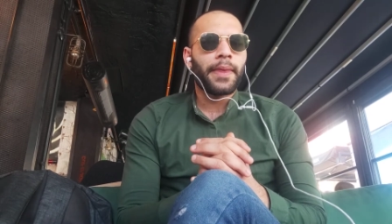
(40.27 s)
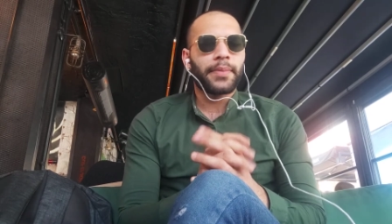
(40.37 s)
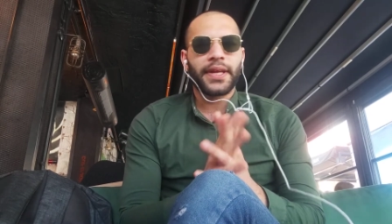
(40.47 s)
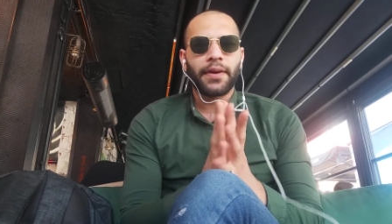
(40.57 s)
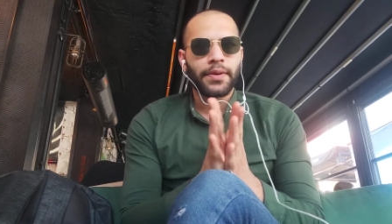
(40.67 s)

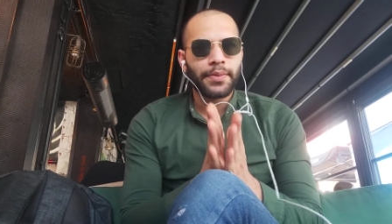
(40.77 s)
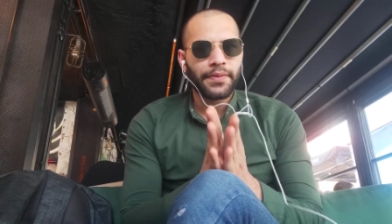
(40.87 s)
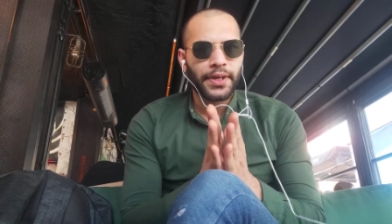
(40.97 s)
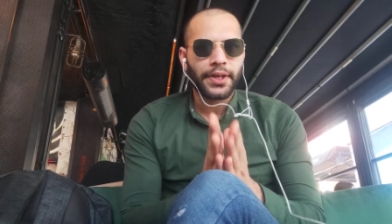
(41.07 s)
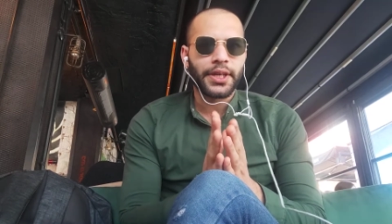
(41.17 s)
But I will be
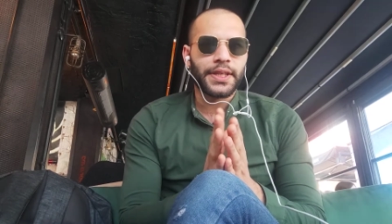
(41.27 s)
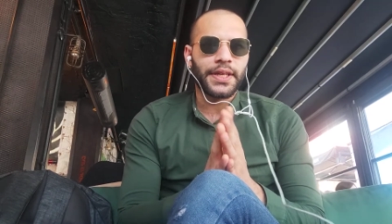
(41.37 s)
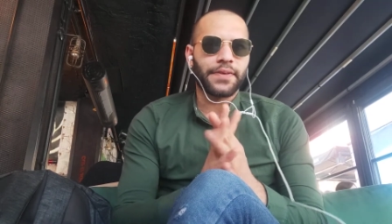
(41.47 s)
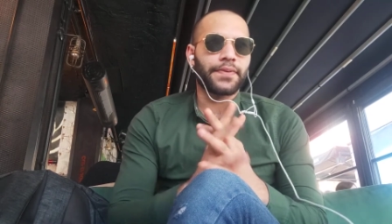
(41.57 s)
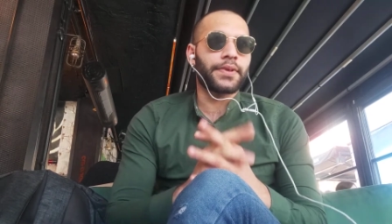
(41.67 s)
very
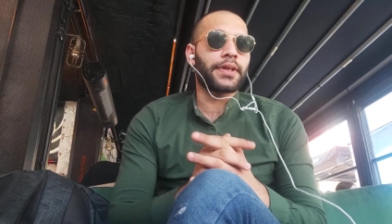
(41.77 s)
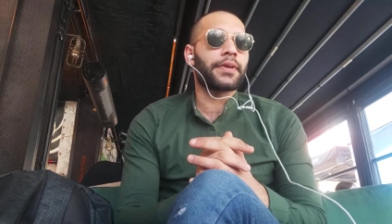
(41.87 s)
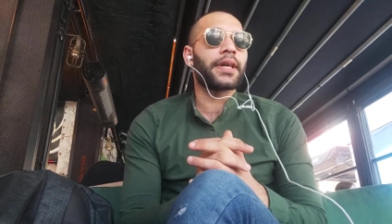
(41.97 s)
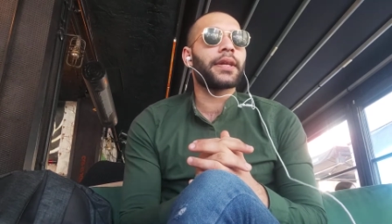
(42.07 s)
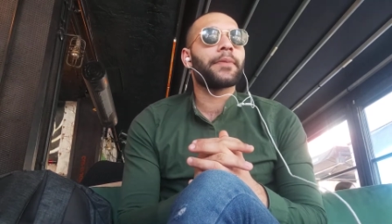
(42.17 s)
clear for that,
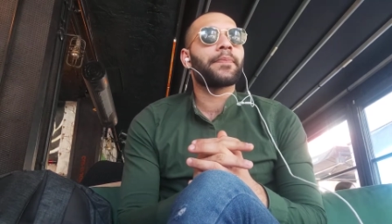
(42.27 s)
right?